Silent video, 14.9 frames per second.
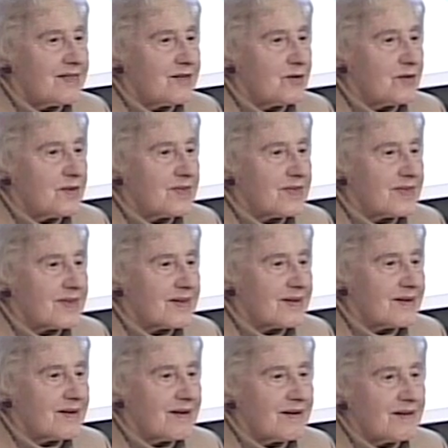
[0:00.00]
the,
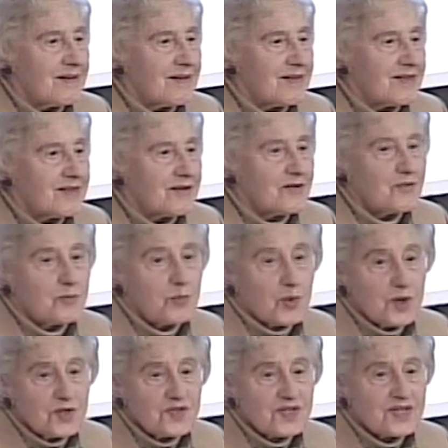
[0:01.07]
uh, the
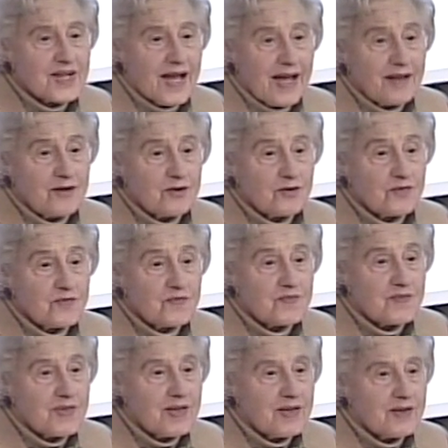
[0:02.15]
worst kind of
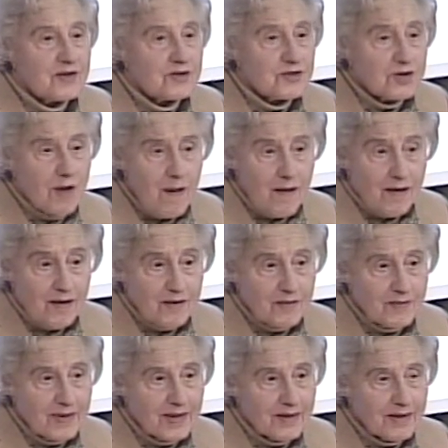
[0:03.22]
shock,
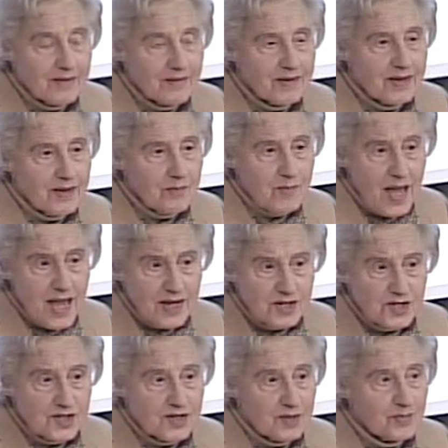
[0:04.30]
one
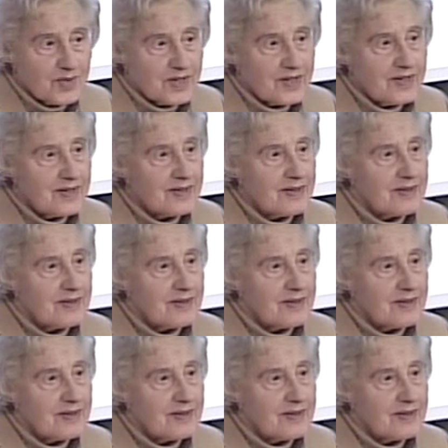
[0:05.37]
imaginable.